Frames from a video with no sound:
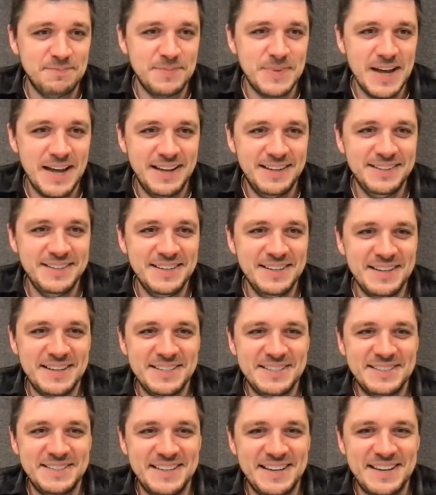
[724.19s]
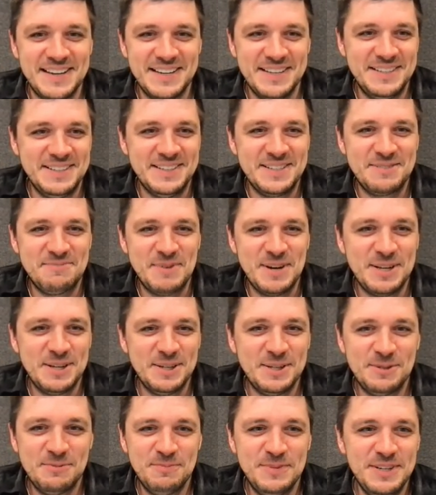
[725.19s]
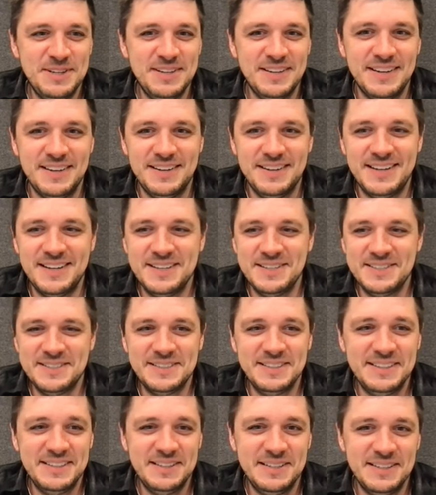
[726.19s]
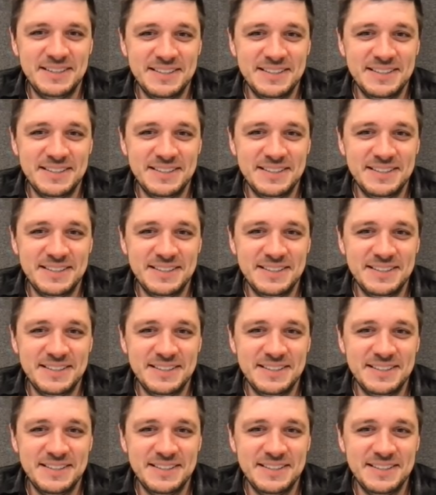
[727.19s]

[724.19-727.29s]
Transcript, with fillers: bad as I expected to be, honestly.